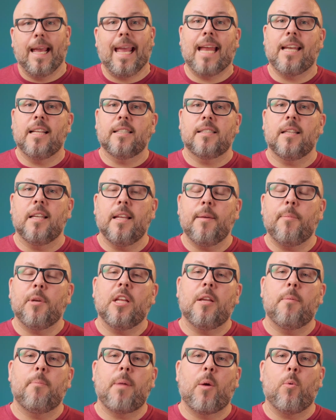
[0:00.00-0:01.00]
And it's
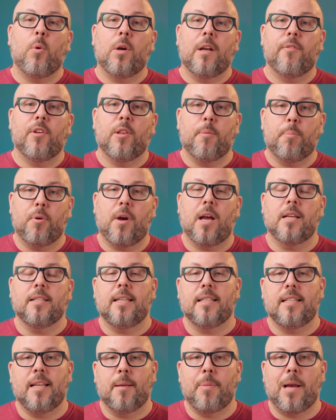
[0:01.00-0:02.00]
limited by whatever the
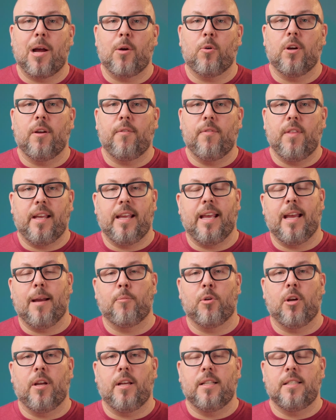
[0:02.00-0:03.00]
processing power of the
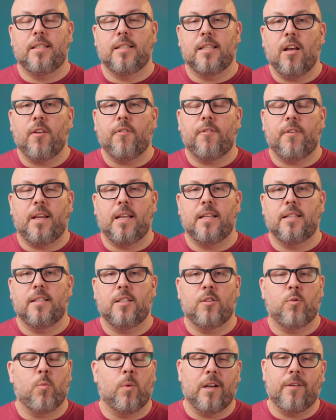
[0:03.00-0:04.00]
camera itself is.
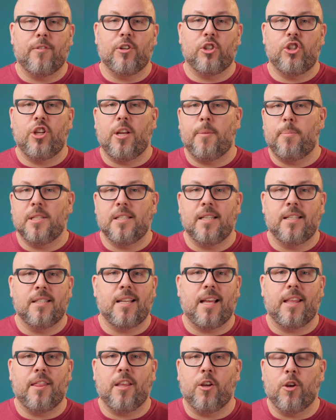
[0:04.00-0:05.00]
It's whatever chip is
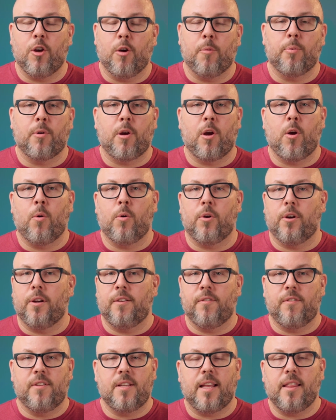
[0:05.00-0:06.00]
inside the GoPro or
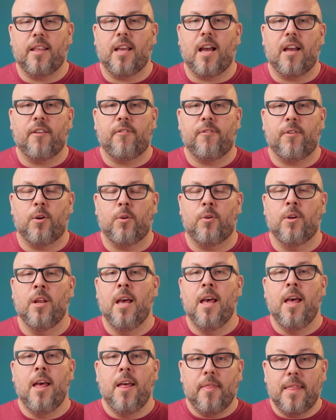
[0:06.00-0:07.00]
inside the iPhone
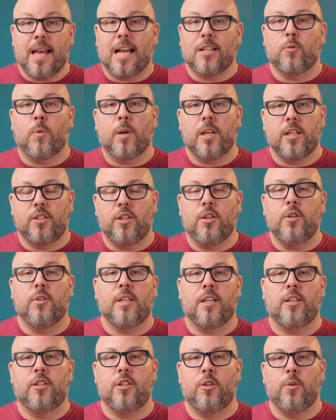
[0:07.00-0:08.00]
that's what it's
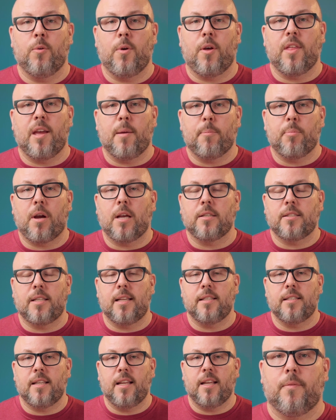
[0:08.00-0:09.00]
using to do all that
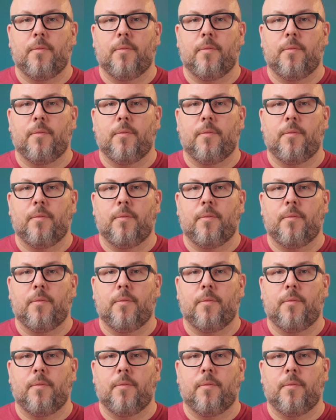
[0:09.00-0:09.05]
processing.